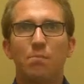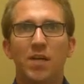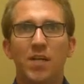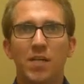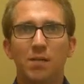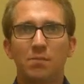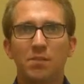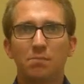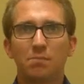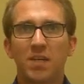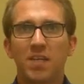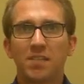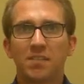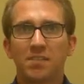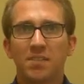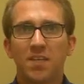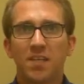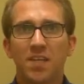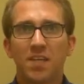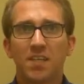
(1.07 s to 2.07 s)
My name is Mike
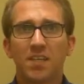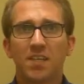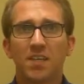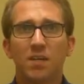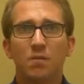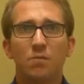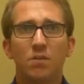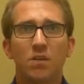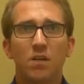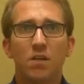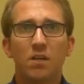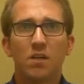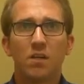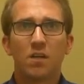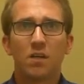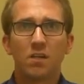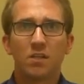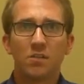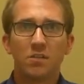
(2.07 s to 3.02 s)
Slack, and I want to